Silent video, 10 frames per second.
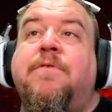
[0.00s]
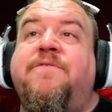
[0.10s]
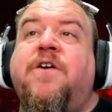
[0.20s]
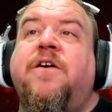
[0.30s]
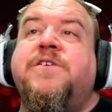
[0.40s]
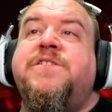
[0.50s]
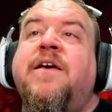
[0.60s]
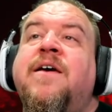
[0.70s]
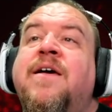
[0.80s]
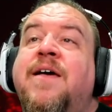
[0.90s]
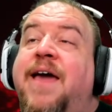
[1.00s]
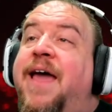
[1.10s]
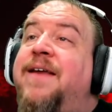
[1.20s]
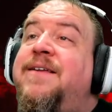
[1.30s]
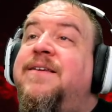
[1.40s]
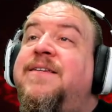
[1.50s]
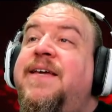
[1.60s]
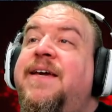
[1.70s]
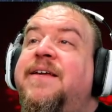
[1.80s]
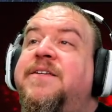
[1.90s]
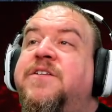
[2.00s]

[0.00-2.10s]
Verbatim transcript: reversed and indeed